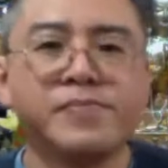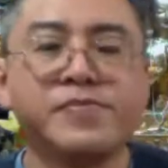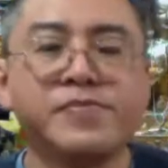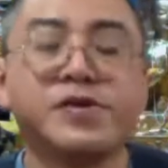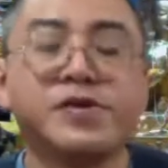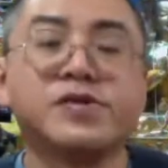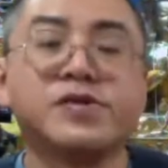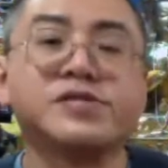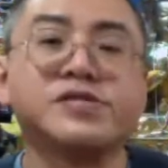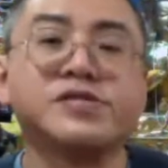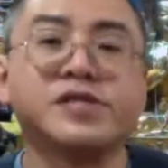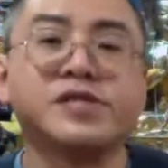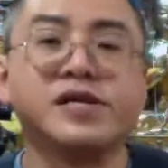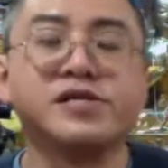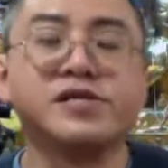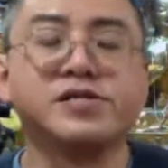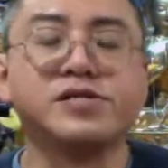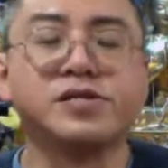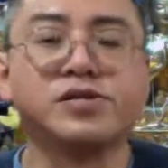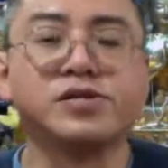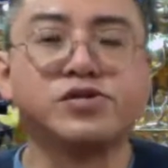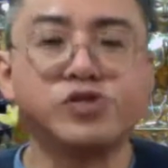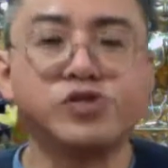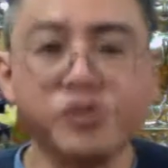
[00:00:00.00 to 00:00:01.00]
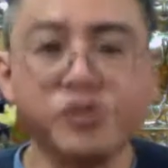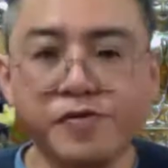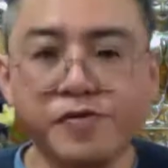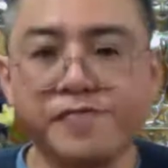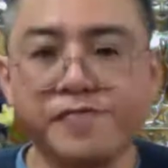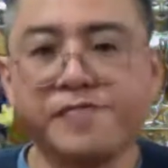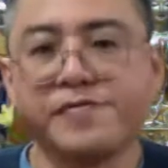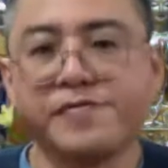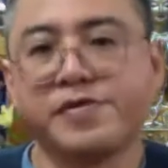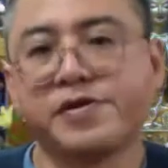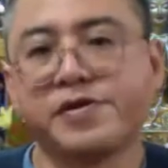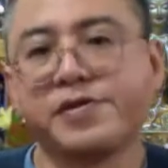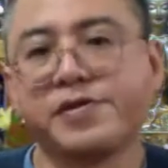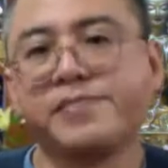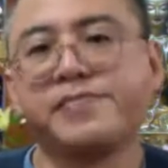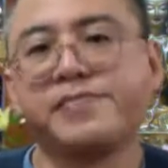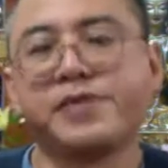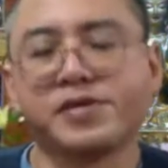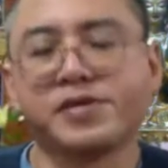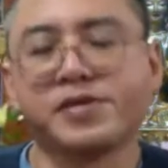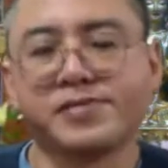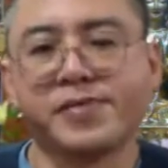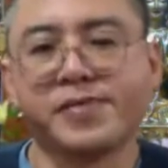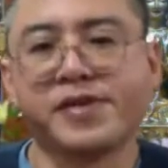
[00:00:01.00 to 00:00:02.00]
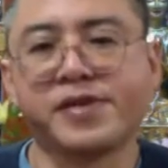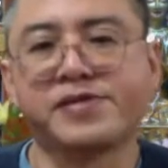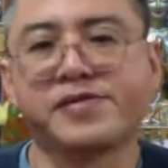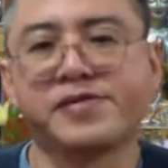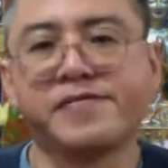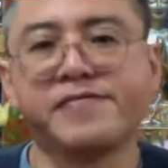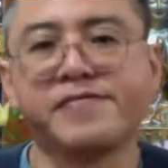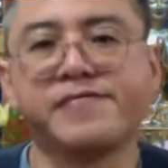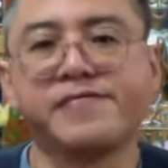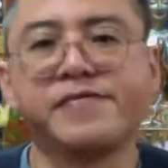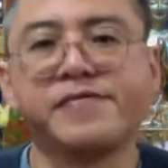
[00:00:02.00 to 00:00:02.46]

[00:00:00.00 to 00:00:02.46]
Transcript: Because there is a shift in perspective.